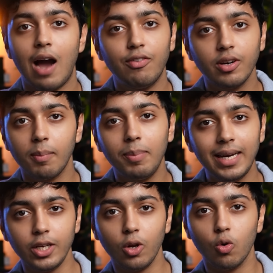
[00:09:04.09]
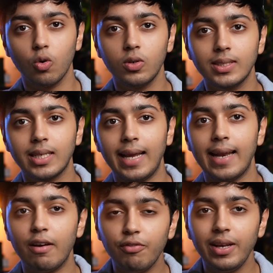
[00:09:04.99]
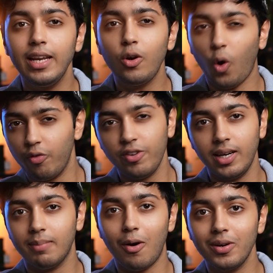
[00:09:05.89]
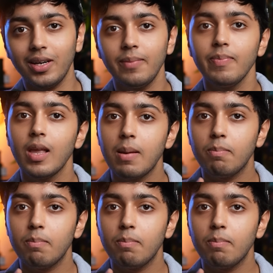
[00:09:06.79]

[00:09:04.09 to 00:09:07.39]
After completing your logo design and feeling confident about it,